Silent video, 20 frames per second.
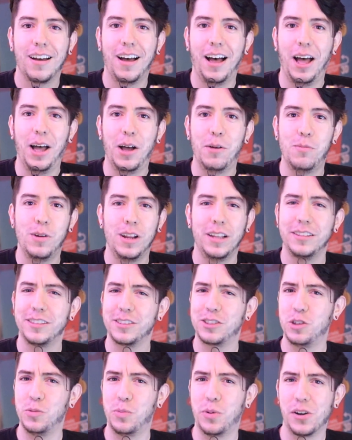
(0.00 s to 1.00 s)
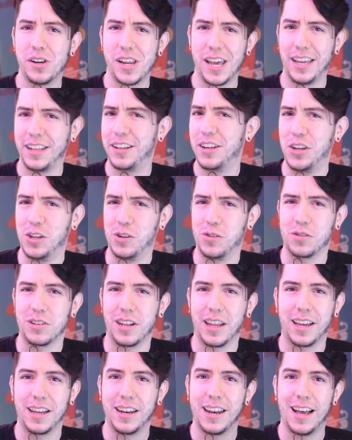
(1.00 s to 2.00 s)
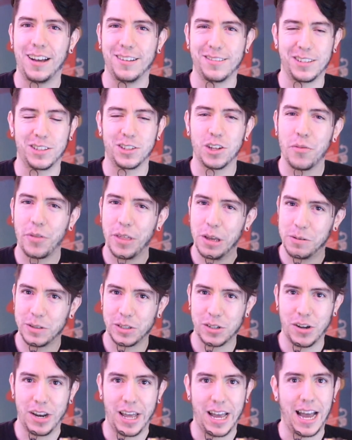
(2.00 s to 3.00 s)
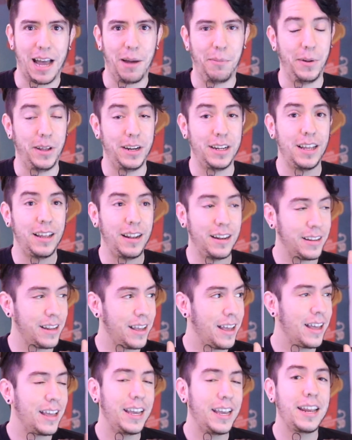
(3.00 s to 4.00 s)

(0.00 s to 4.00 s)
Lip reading: Blender 2.8 news, like announced that something was going to happen, and